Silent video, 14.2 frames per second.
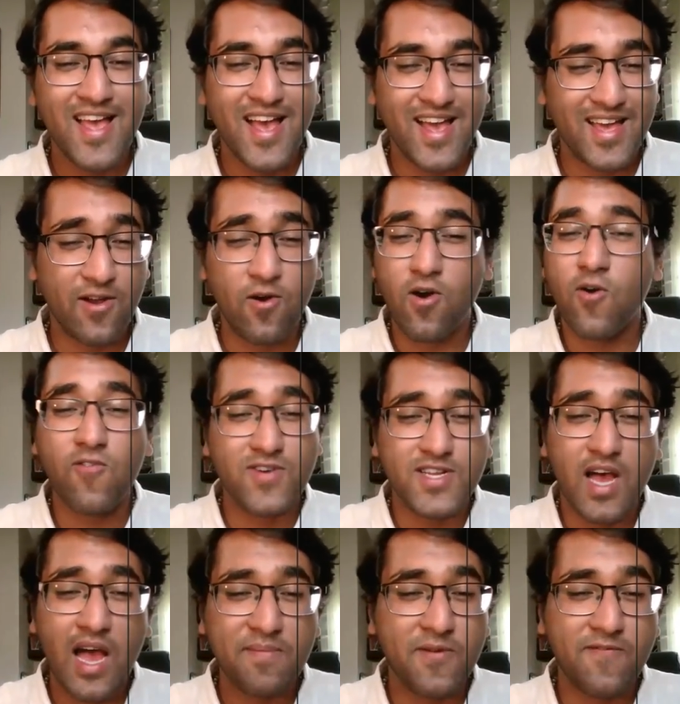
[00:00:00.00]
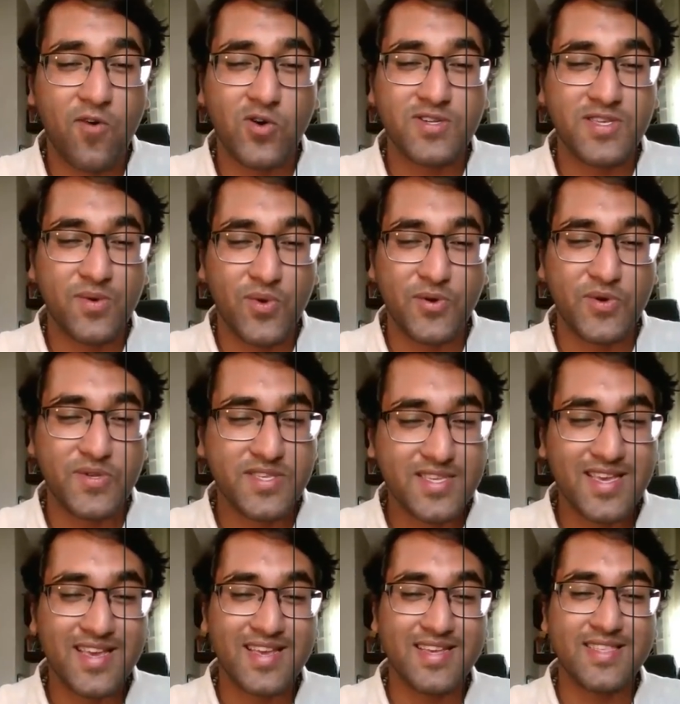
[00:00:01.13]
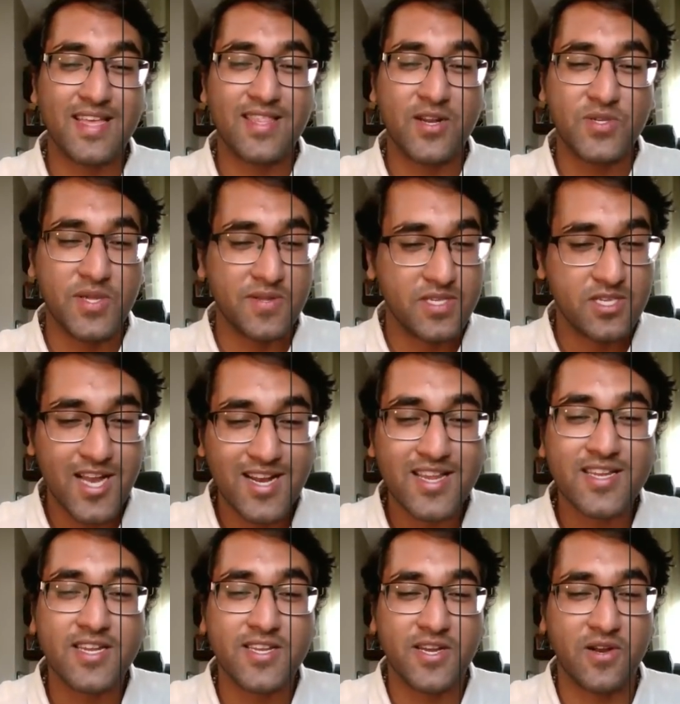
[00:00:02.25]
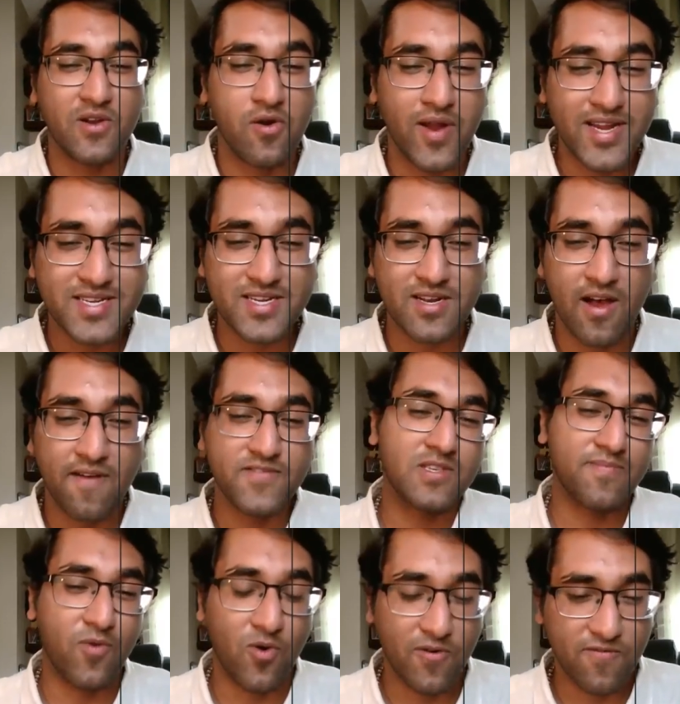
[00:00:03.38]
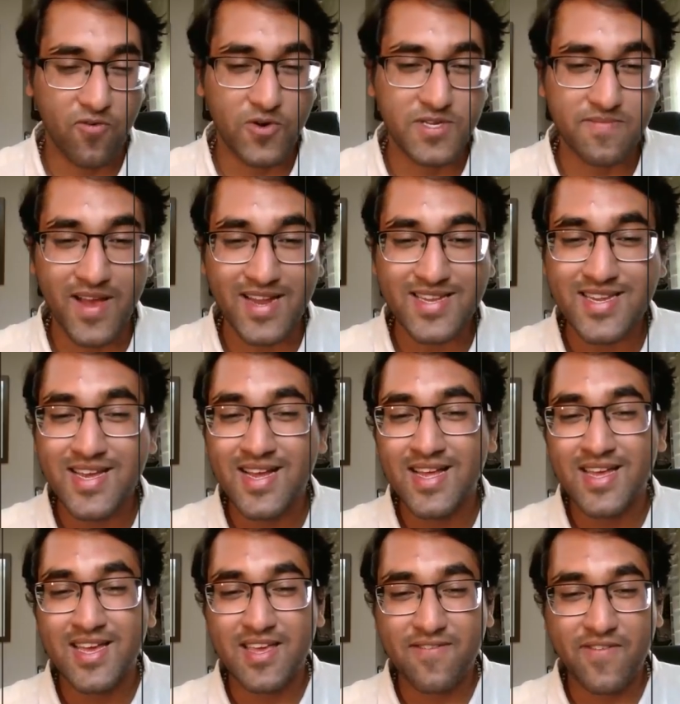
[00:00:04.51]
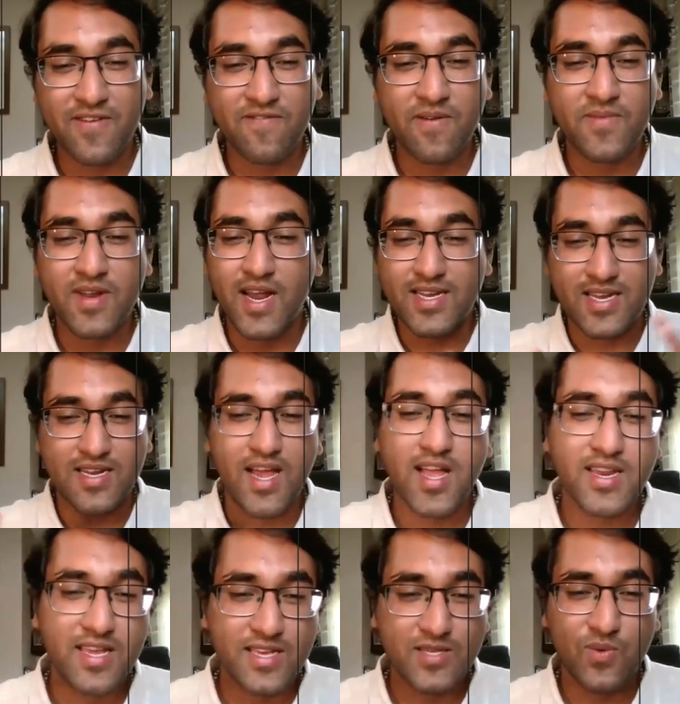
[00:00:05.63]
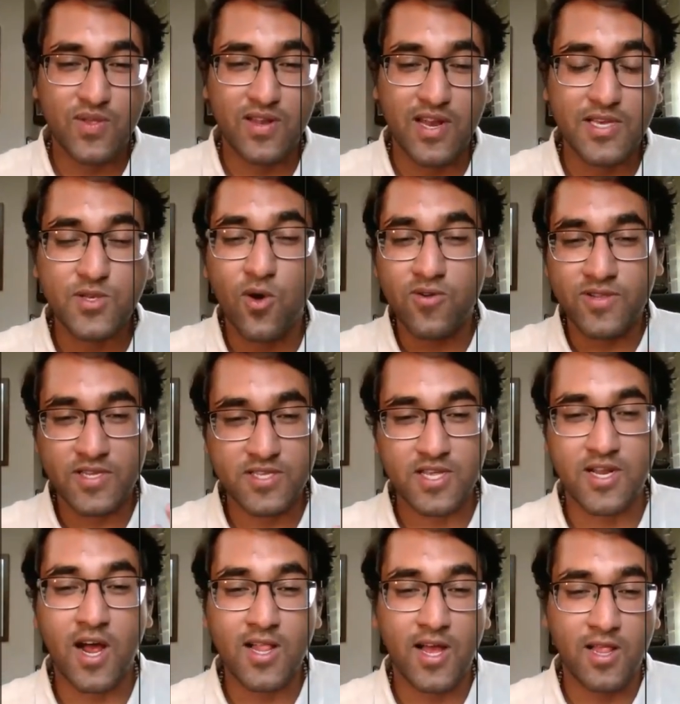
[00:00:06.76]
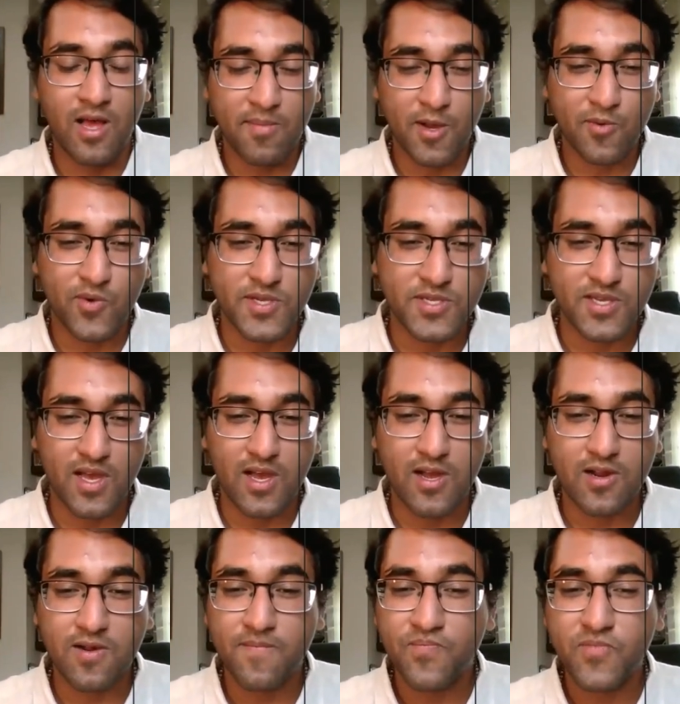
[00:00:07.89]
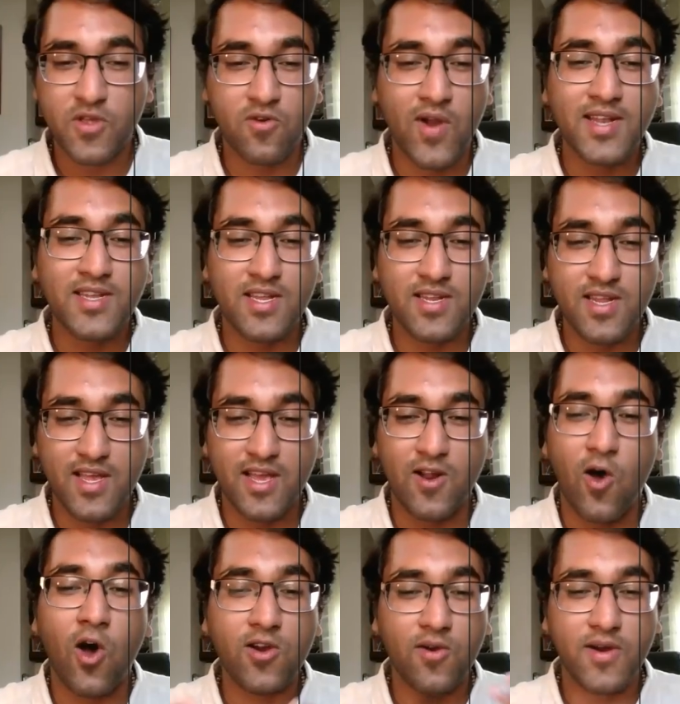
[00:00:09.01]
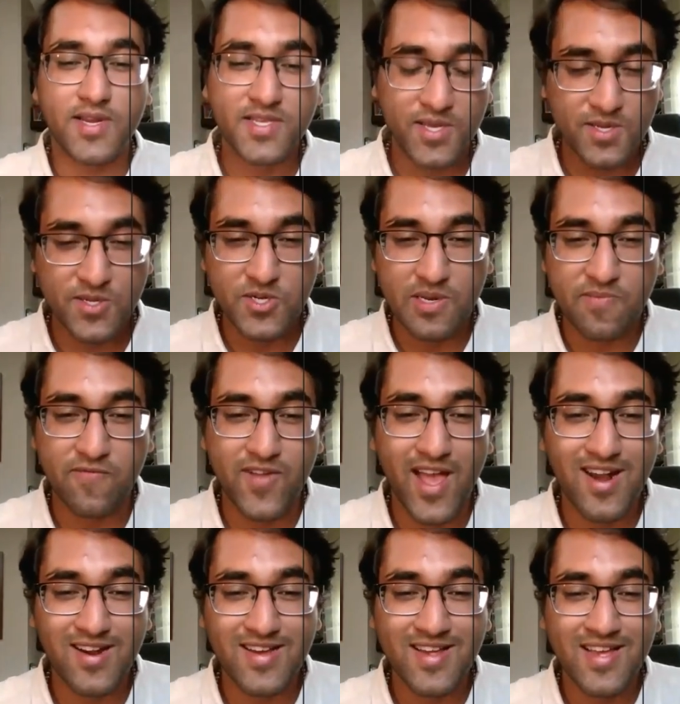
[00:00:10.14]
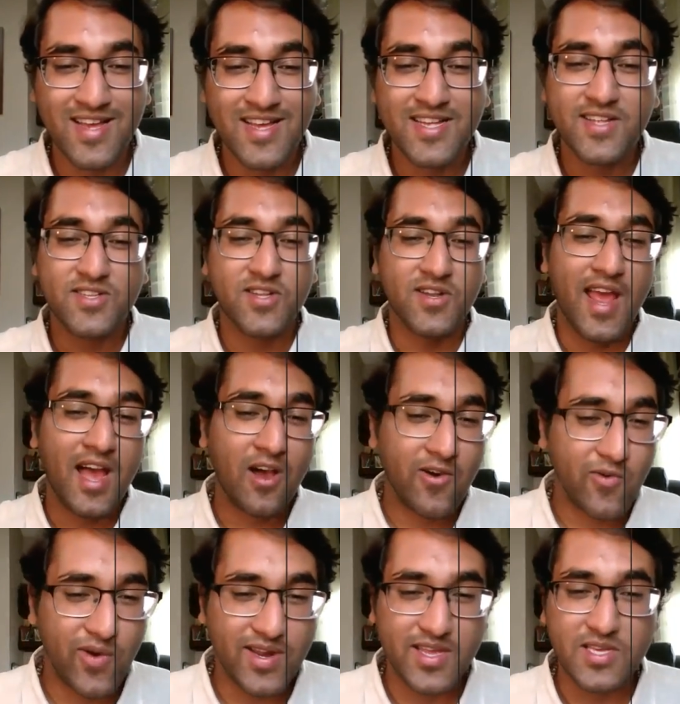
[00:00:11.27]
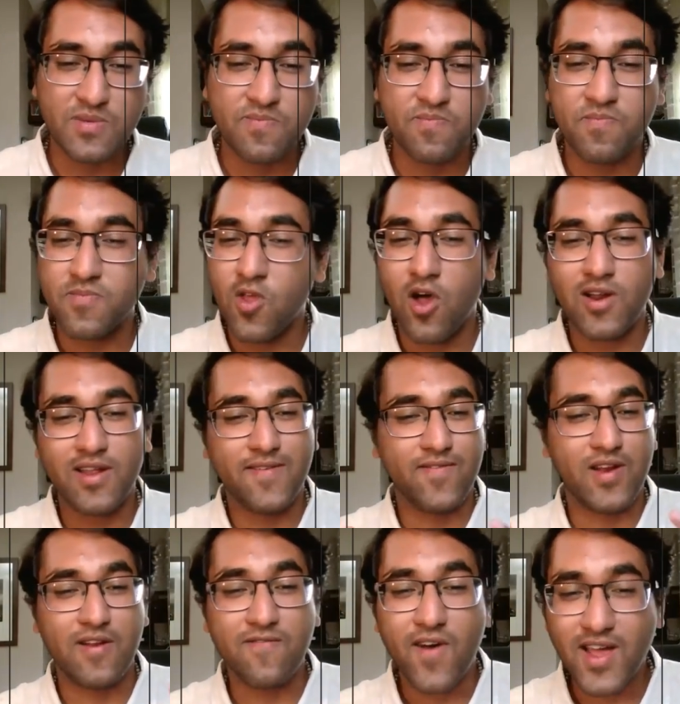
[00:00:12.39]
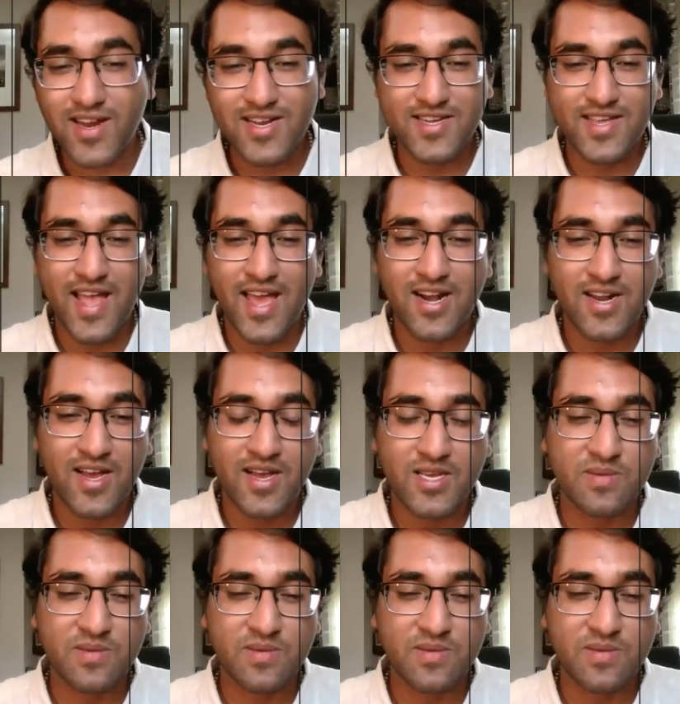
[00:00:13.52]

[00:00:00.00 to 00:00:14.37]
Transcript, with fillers: And over time, unfortunately, what you were seeing is that there's a steady deterioration of support for Tibet. Even from the 1990s, when His Holiness the Dalai Lama was uh, granted an honorary citizenship of Canada to now when he's not even invited to Canada.